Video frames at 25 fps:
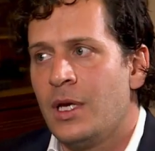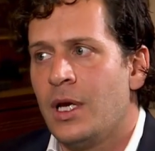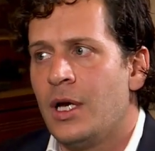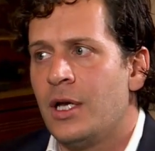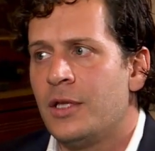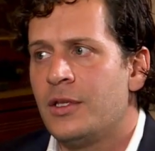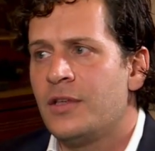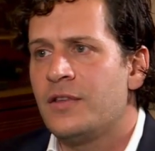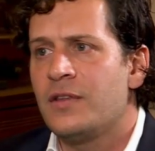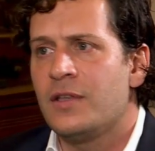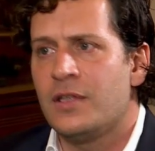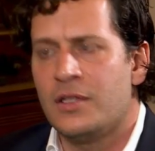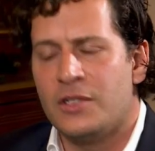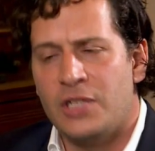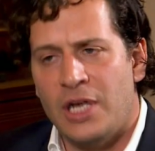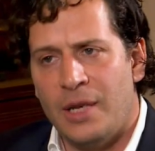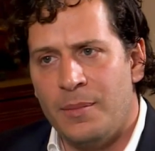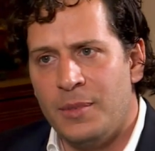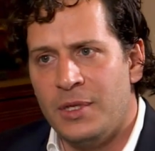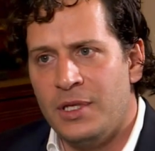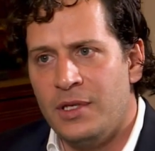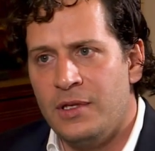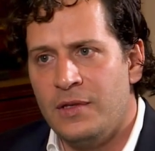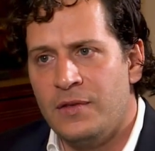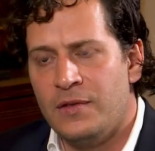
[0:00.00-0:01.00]
This is a
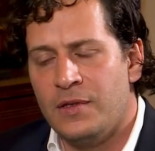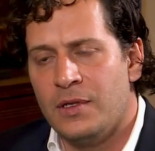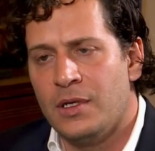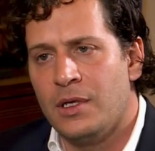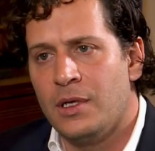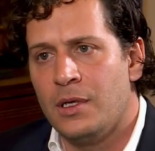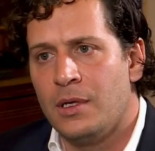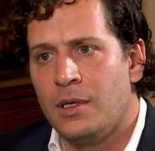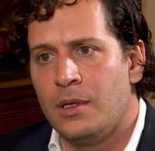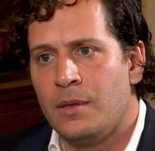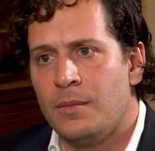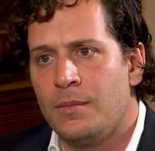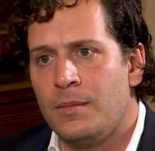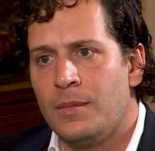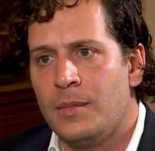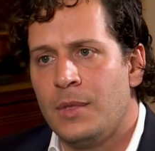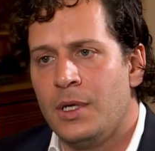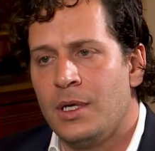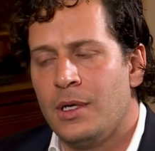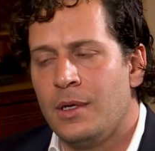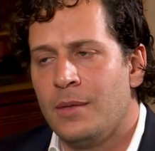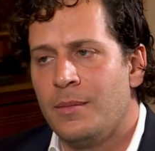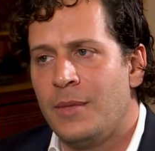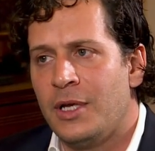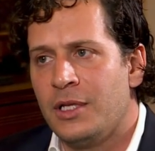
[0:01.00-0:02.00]
Japanese
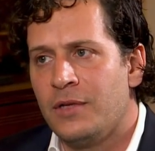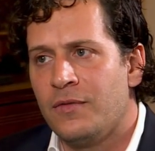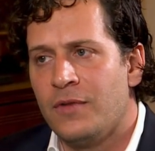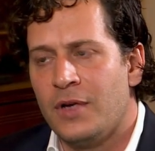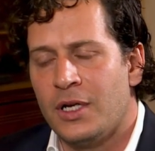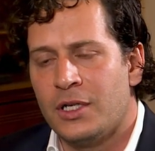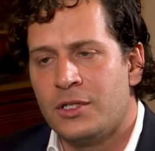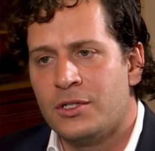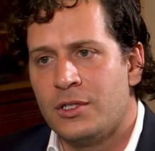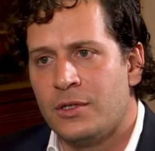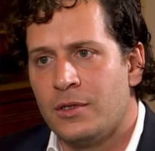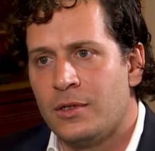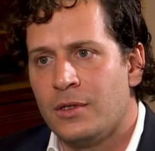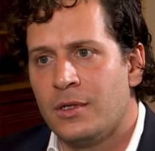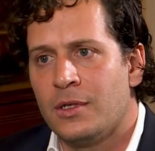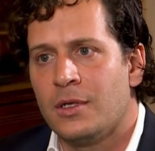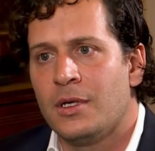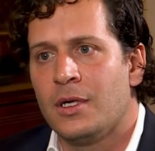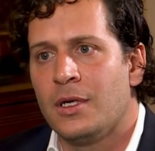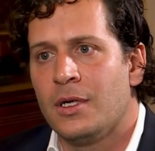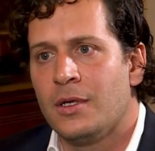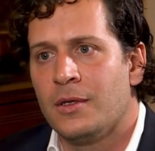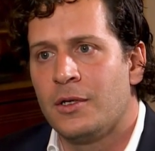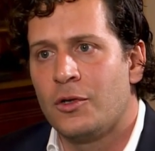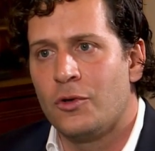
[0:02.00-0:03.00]
manufacturer
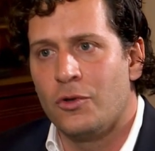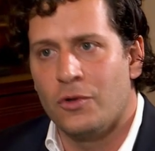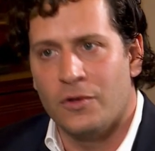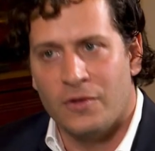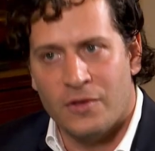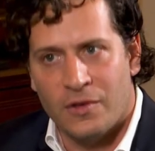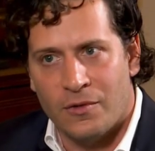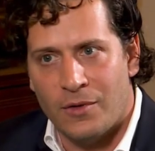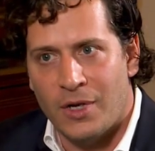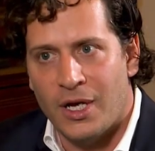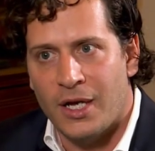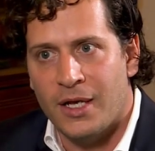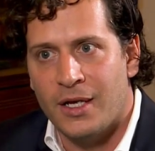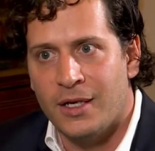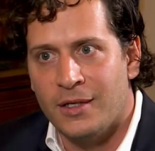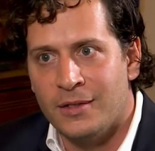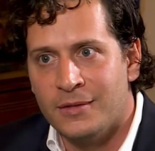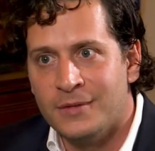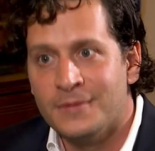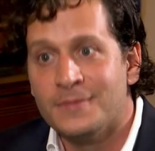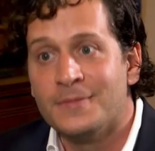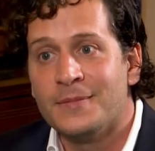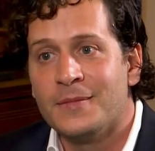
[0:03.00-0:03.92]
called Saraya.